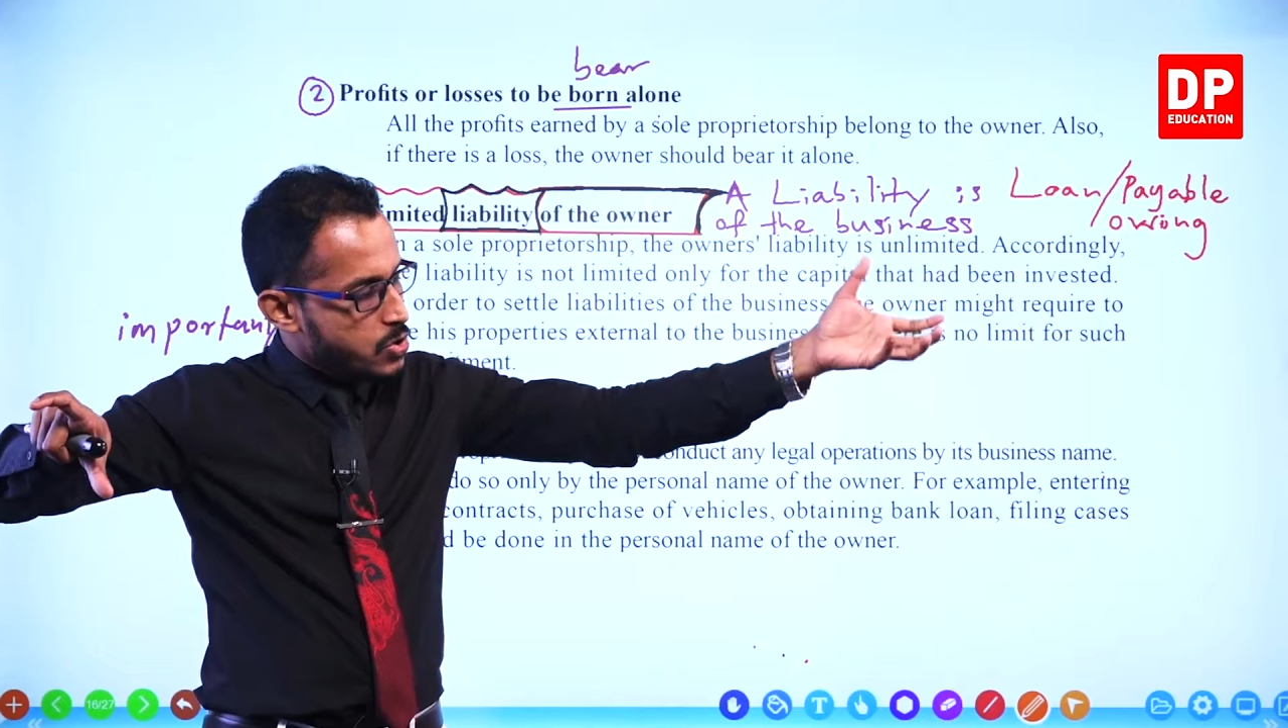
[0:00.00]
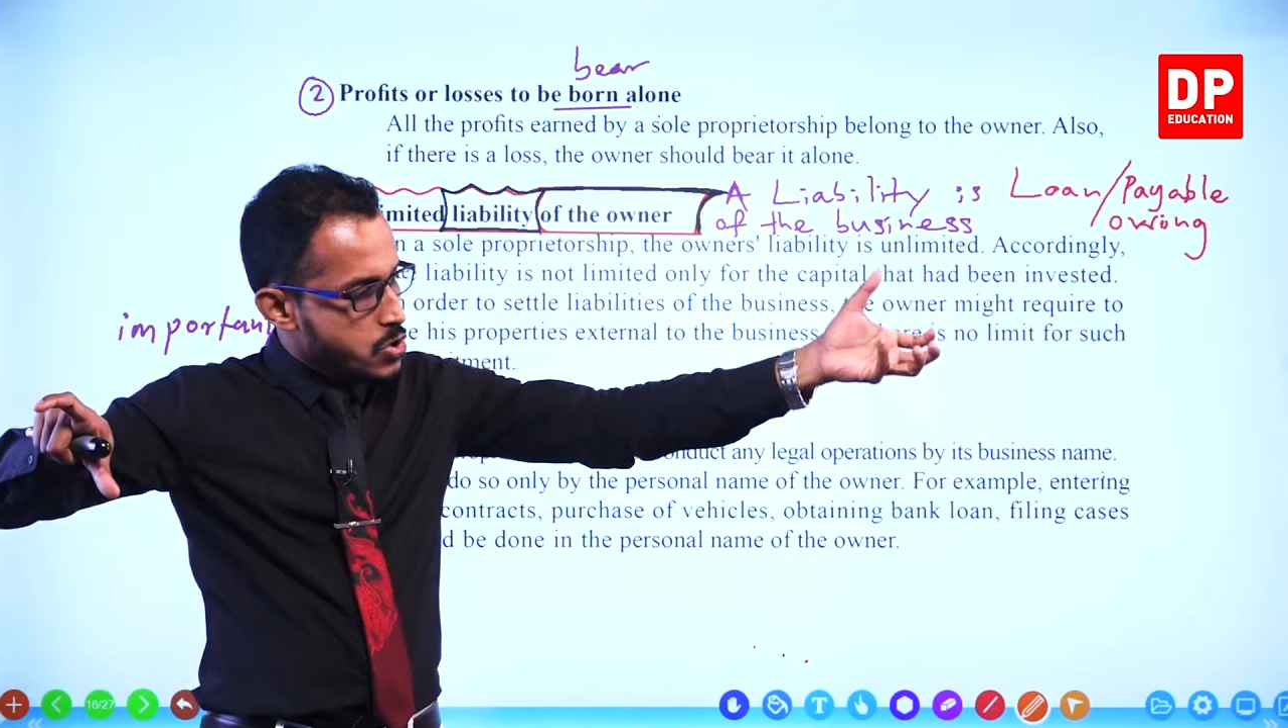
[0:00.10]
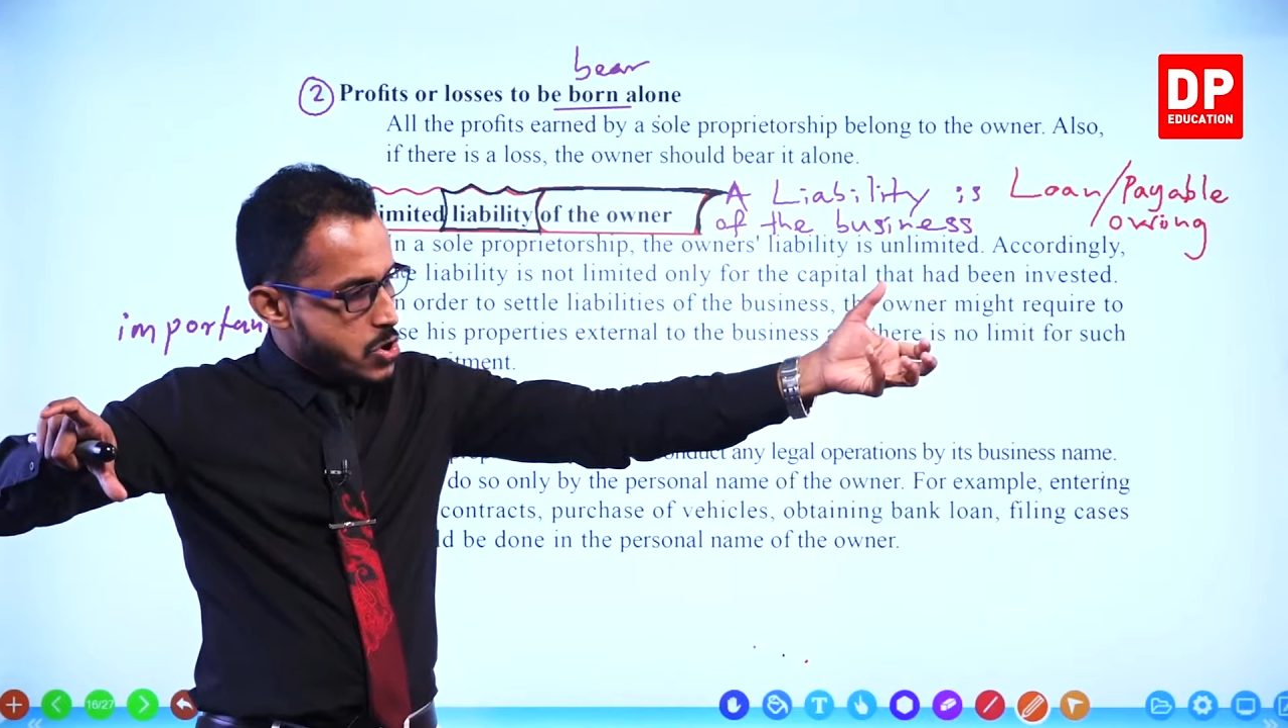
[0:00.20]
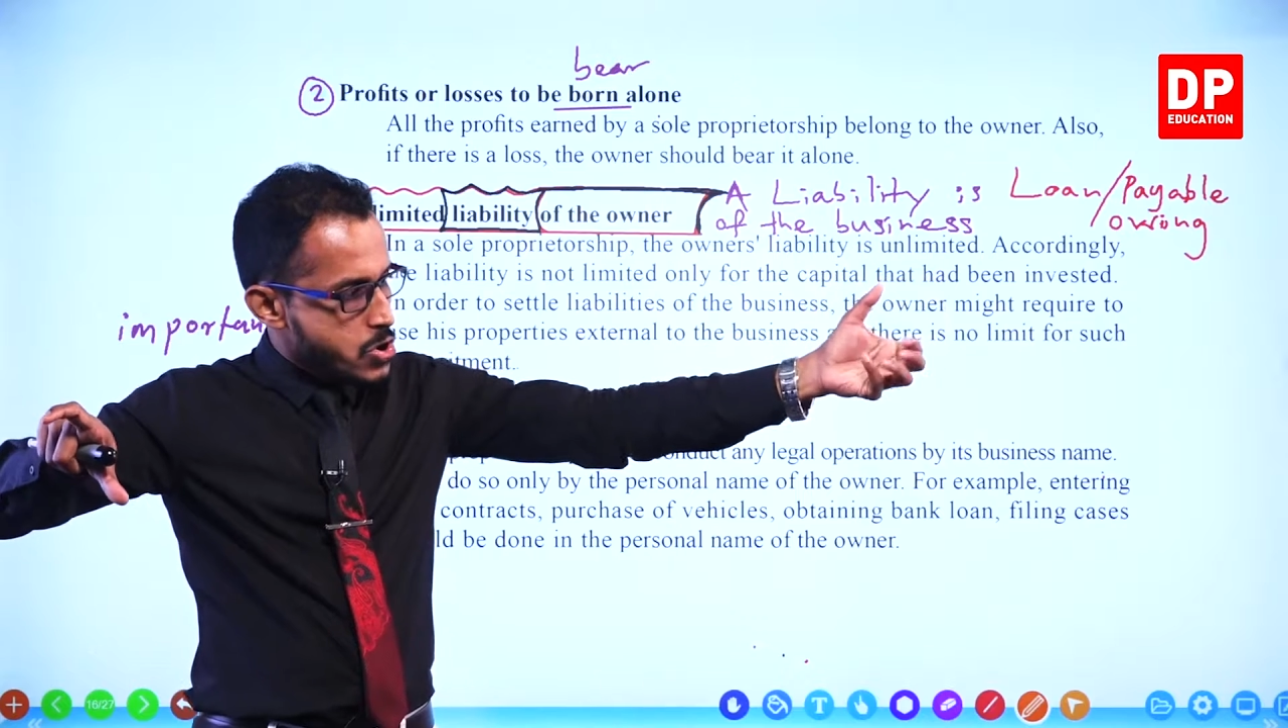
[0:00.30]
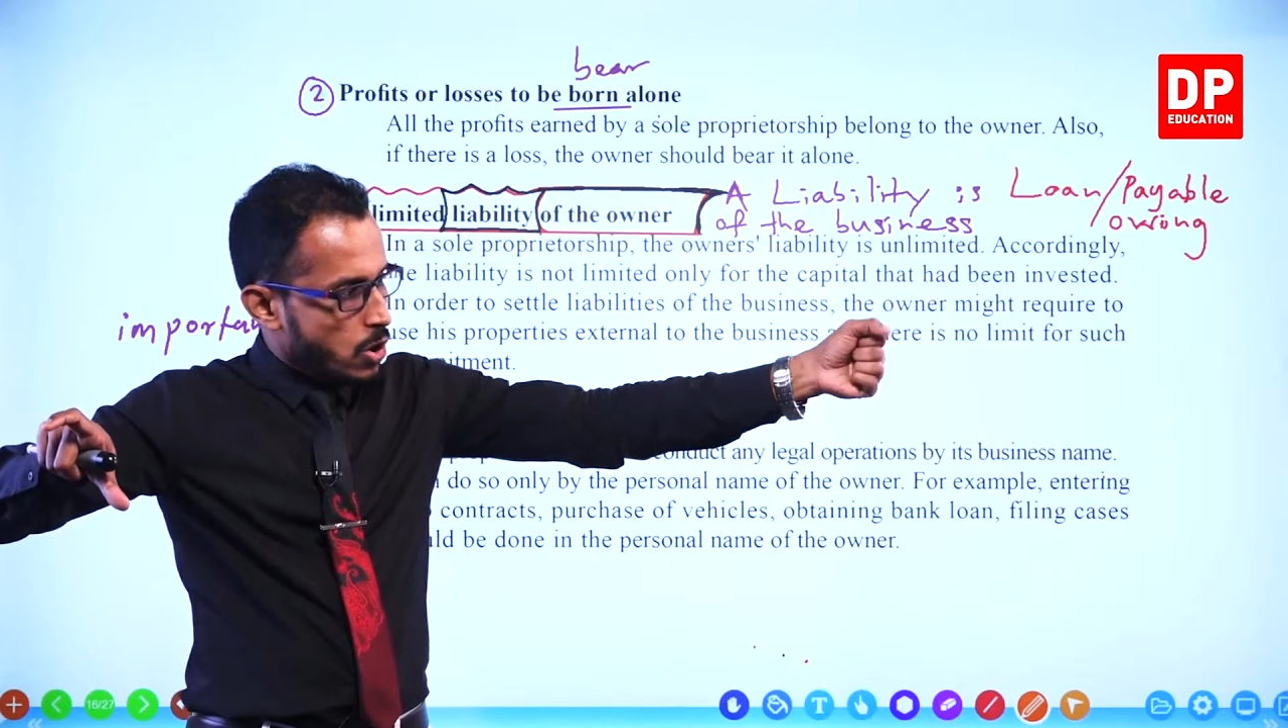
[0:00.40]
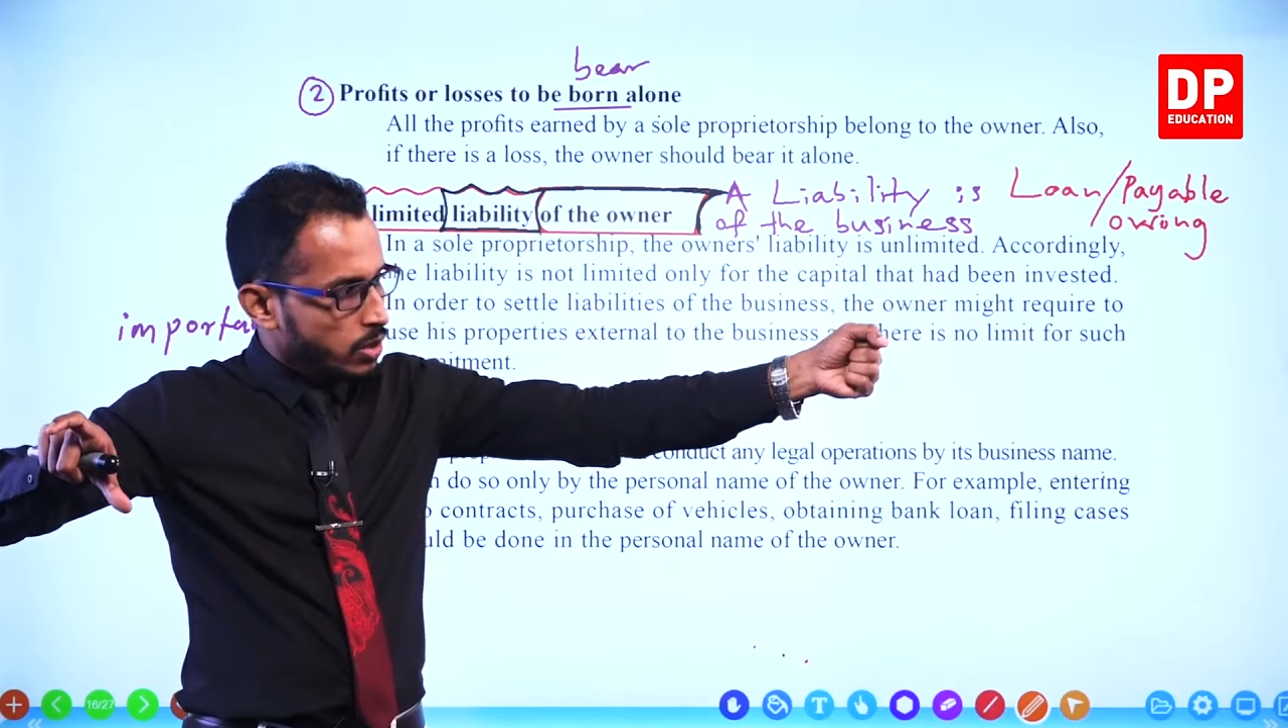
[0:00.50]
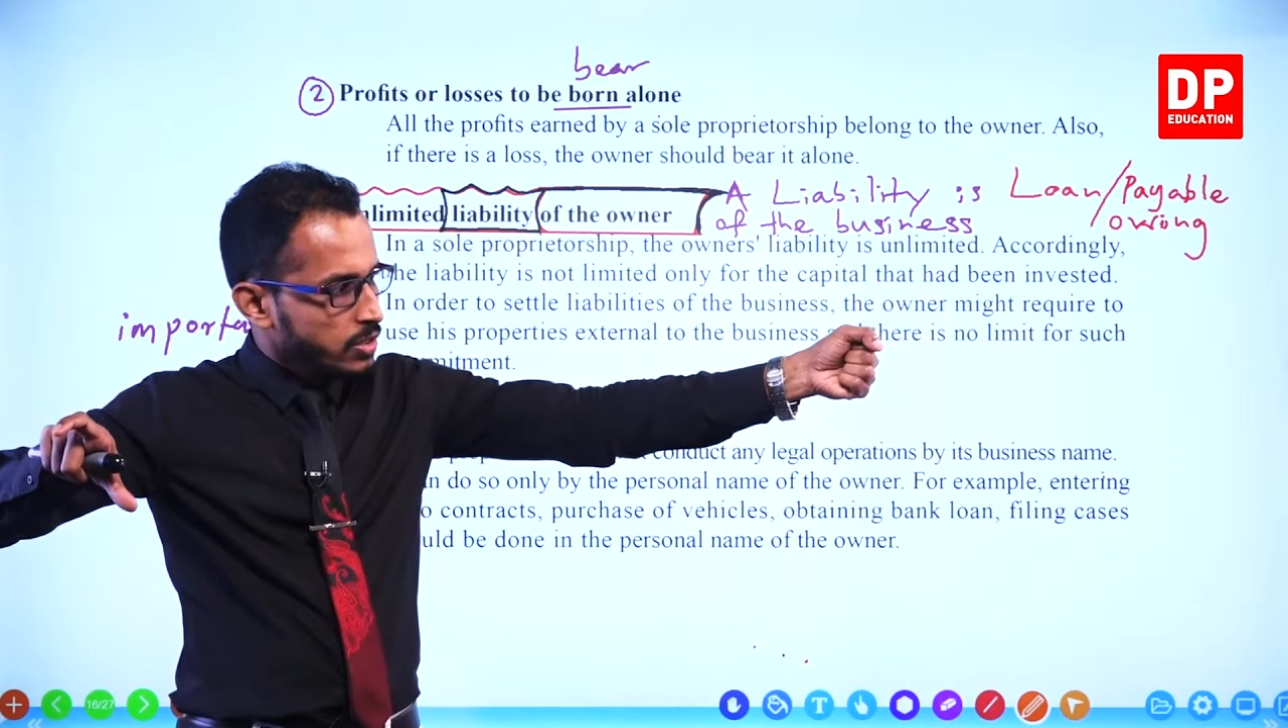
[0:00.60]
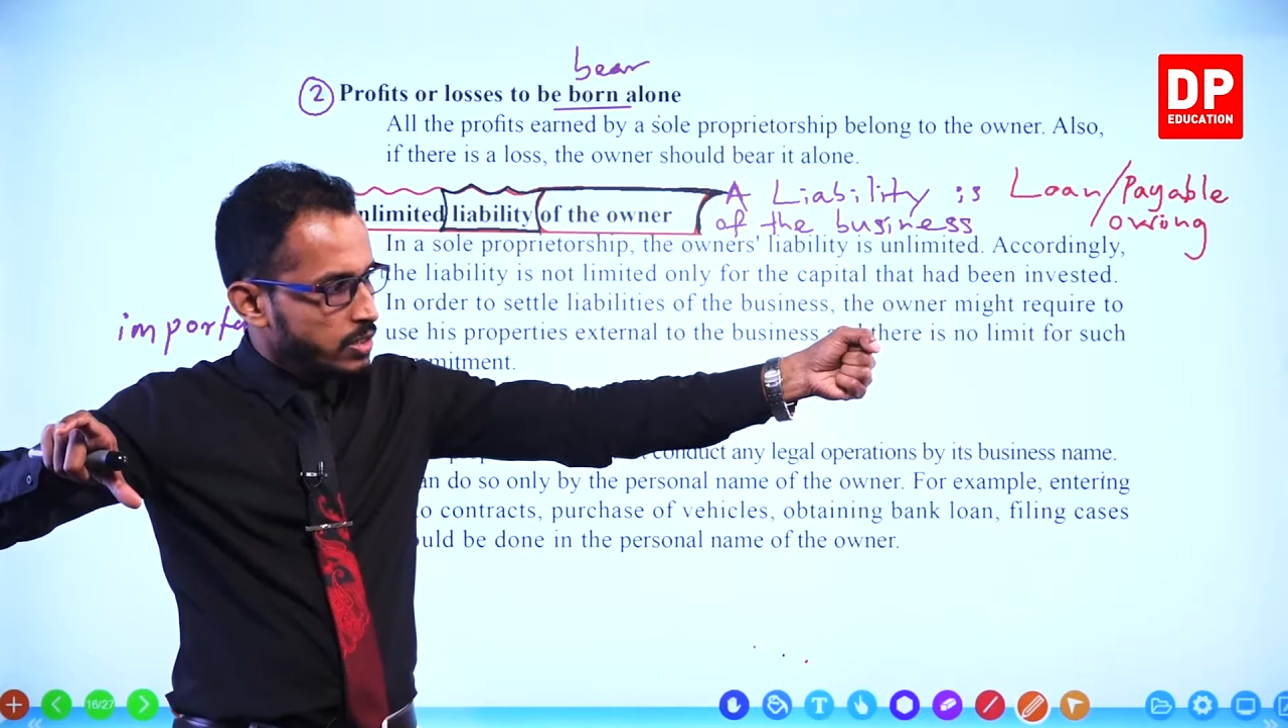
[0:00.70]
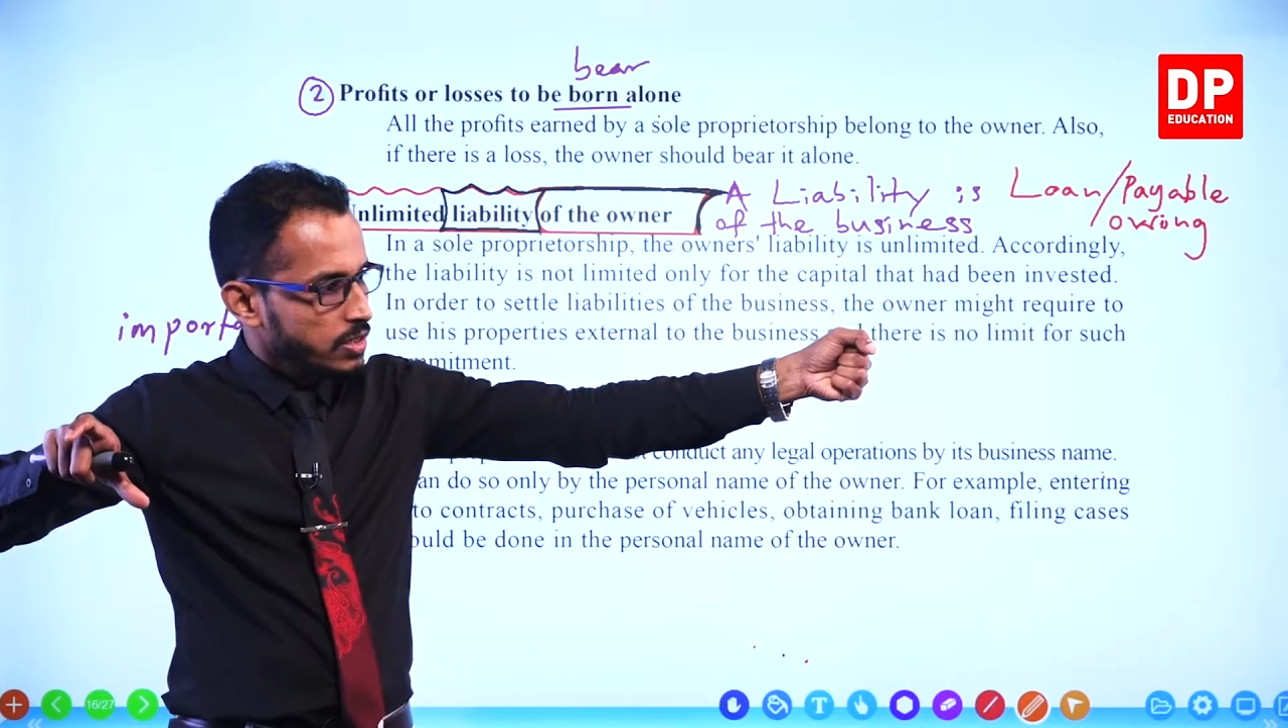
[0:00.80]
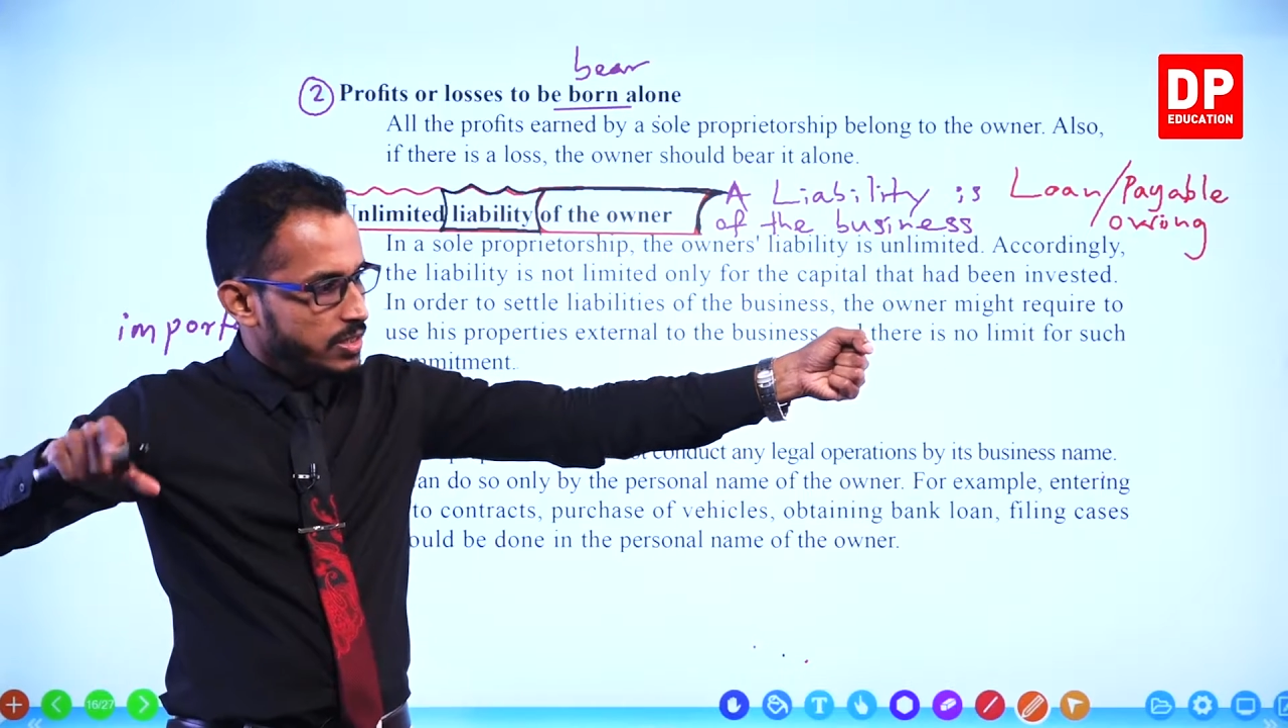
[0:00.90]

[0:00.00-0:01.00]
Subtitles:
Not